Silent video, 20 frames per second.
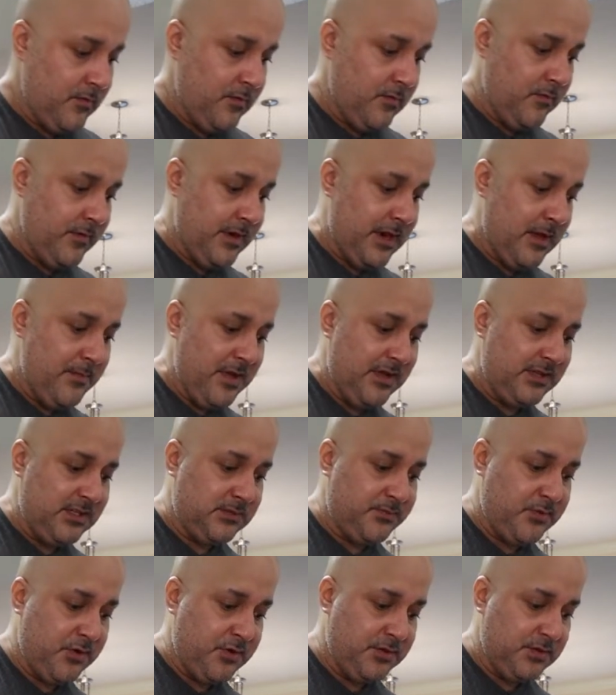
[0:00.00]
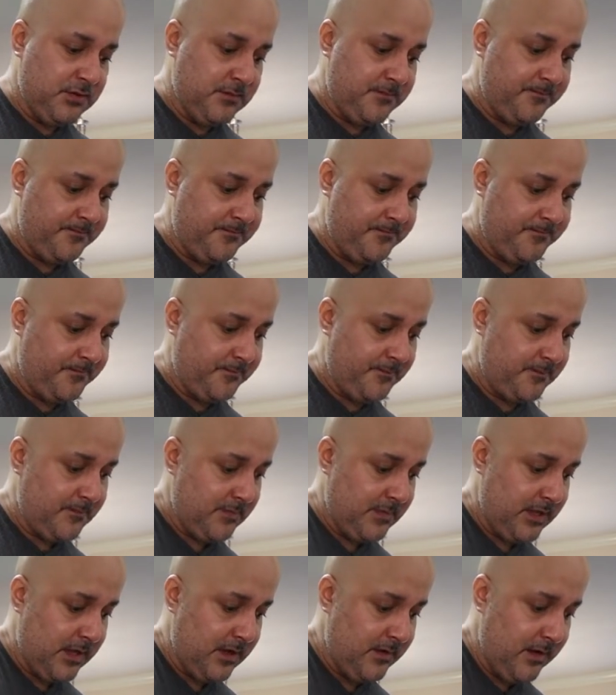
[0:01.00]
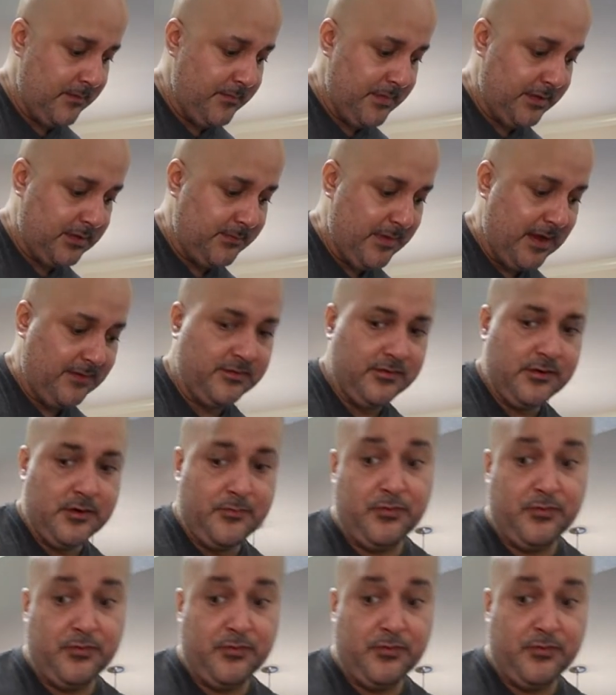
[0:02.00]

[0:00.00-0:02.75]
when I met this person, I met them after their